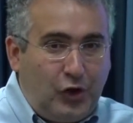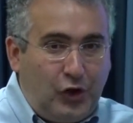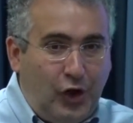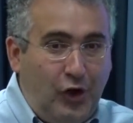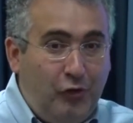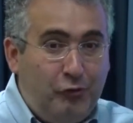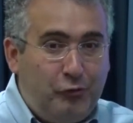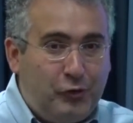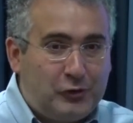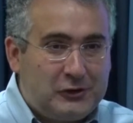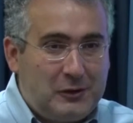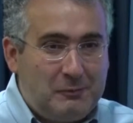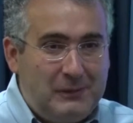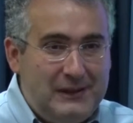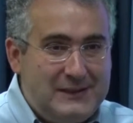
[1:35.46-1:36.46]

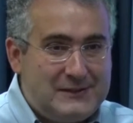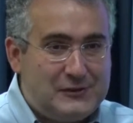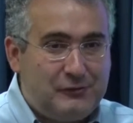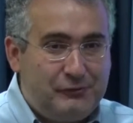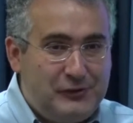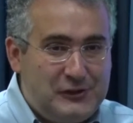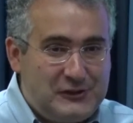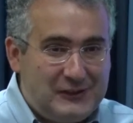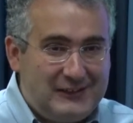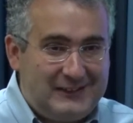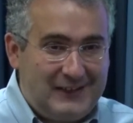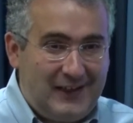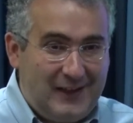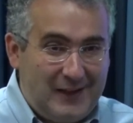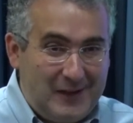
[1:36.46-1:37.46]
comfortably
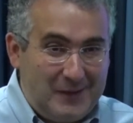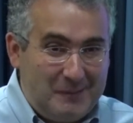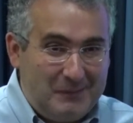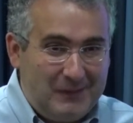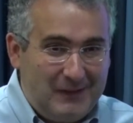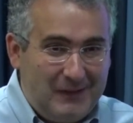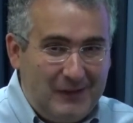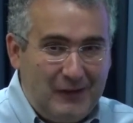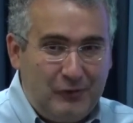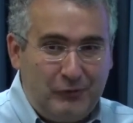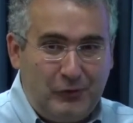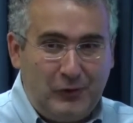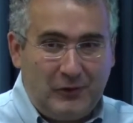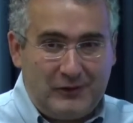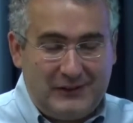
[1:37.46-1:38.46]
sufficient time
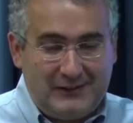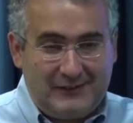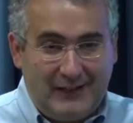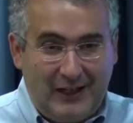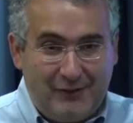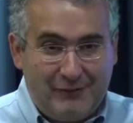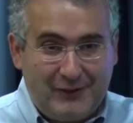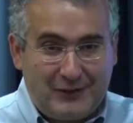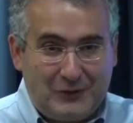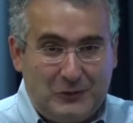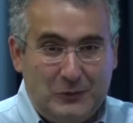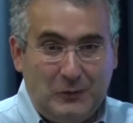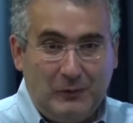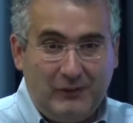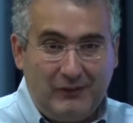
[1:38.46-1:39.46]
for the driver
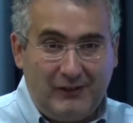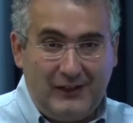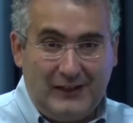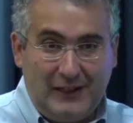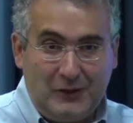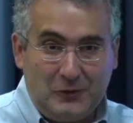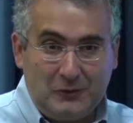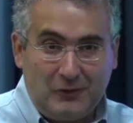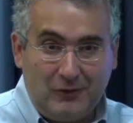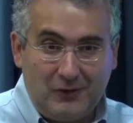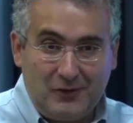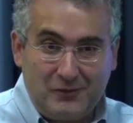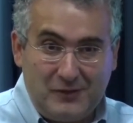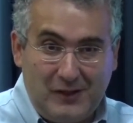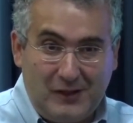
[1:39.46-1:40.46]
to regain
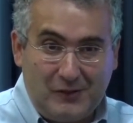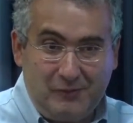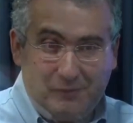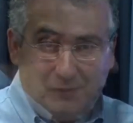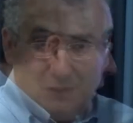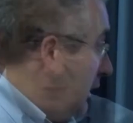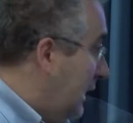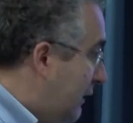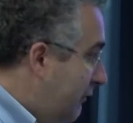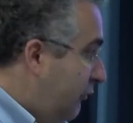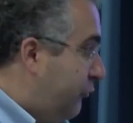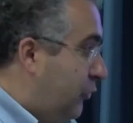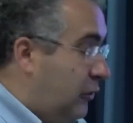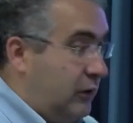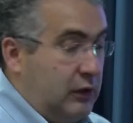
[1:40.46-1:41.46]
control of the vehicle. Level
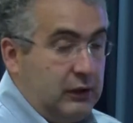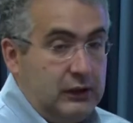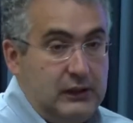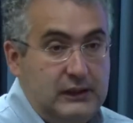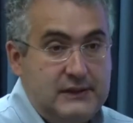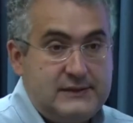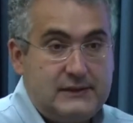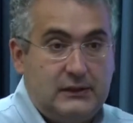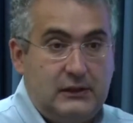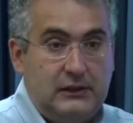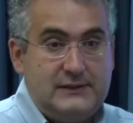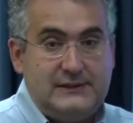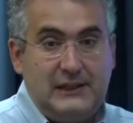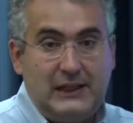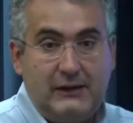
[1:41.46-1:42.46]
four is
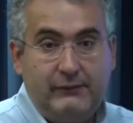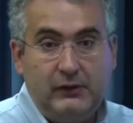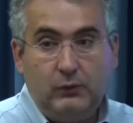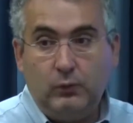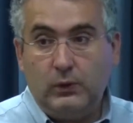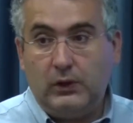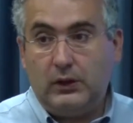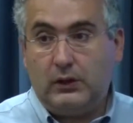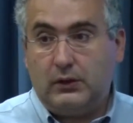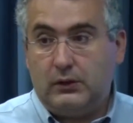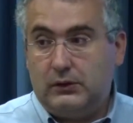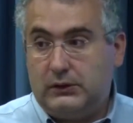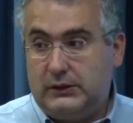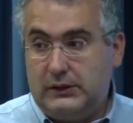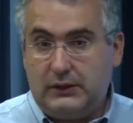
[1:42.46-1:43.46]
the level where
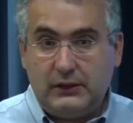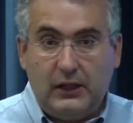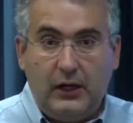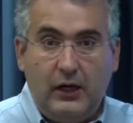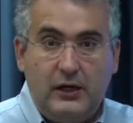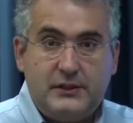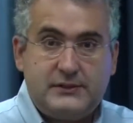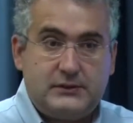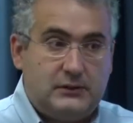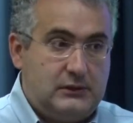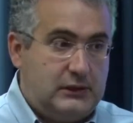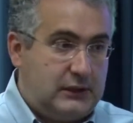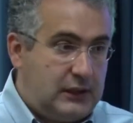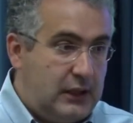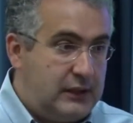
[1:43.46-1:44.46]
the car
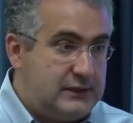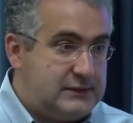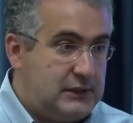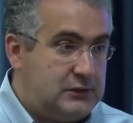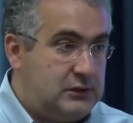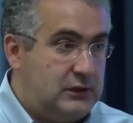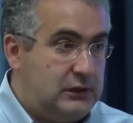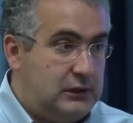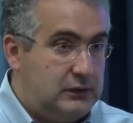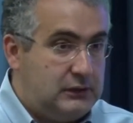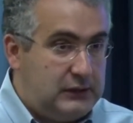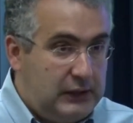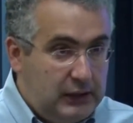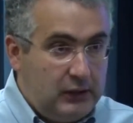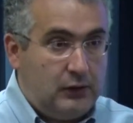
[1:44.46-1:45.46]
is actually
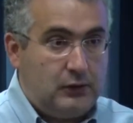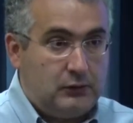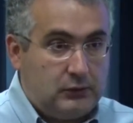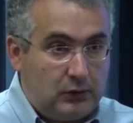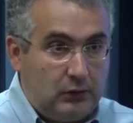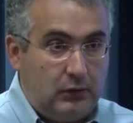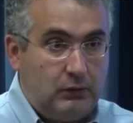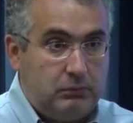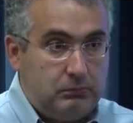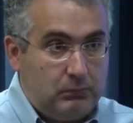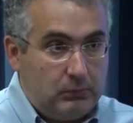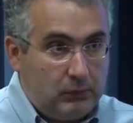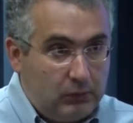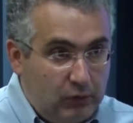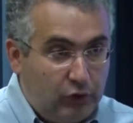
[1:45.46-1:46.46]
taking control
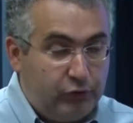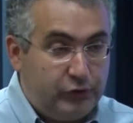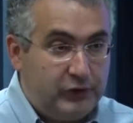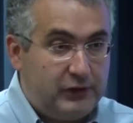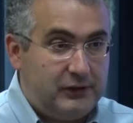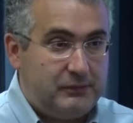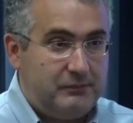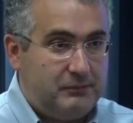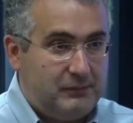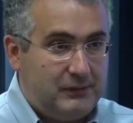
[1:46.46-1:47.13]
over,